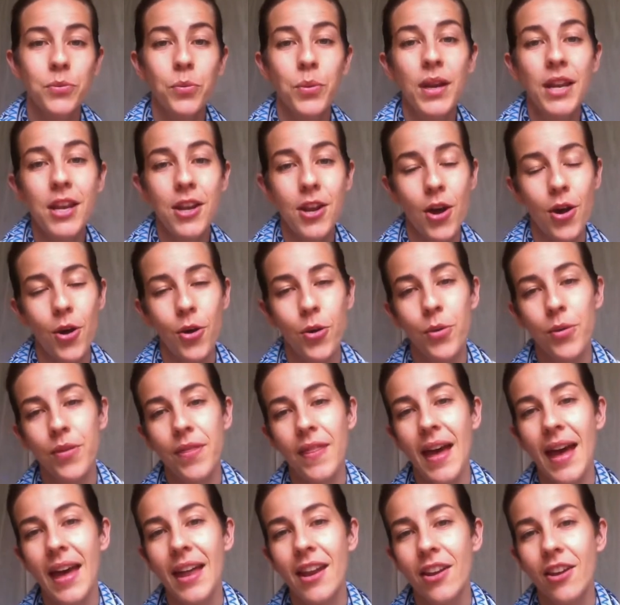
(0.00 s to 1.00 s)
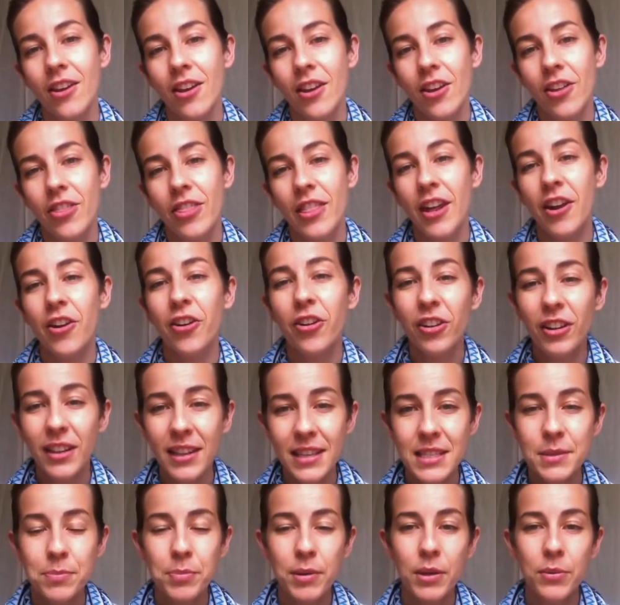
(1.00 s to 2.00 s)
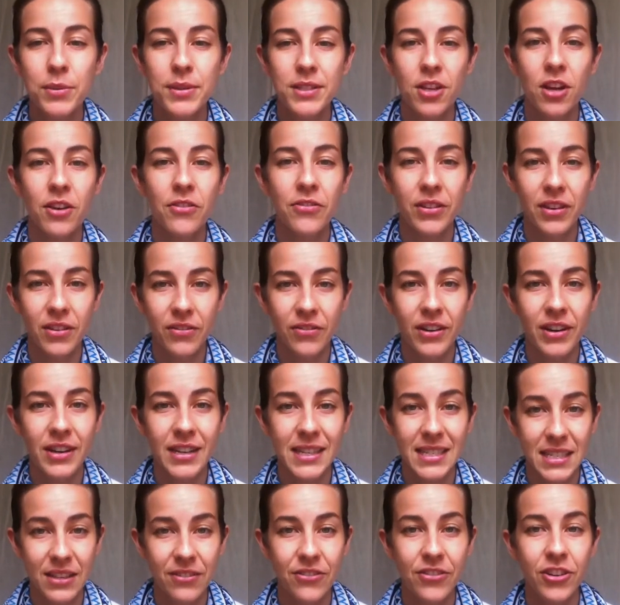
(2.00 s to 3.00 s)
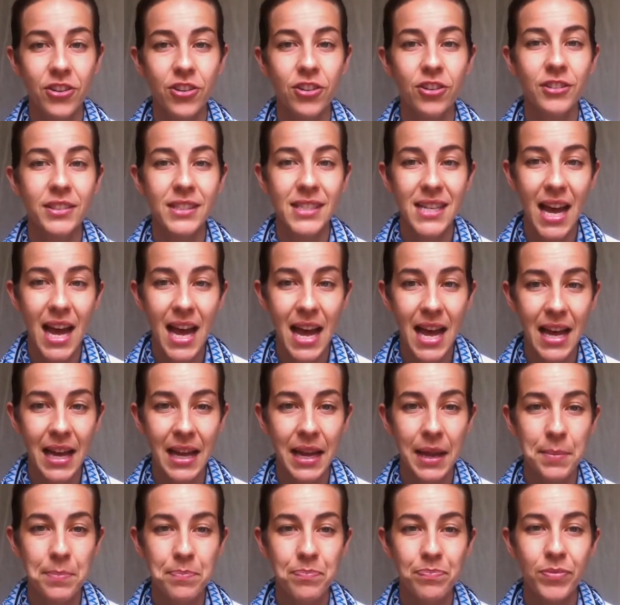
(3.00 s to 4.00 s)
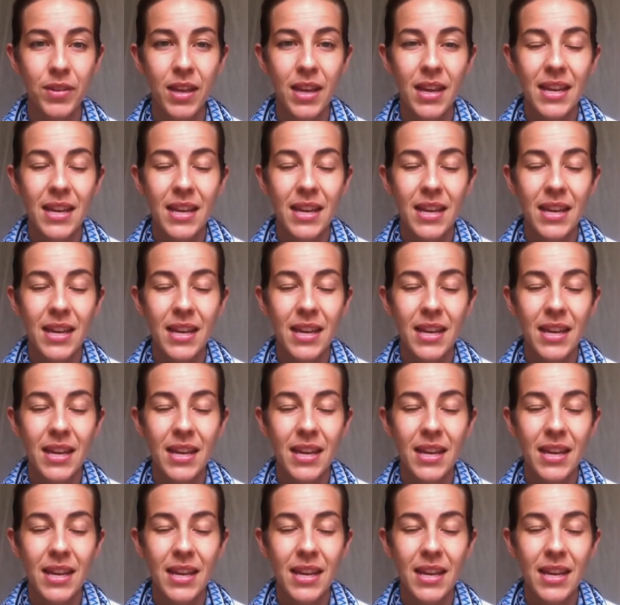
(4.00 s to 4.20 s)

we know that that early spring was often a very difficult time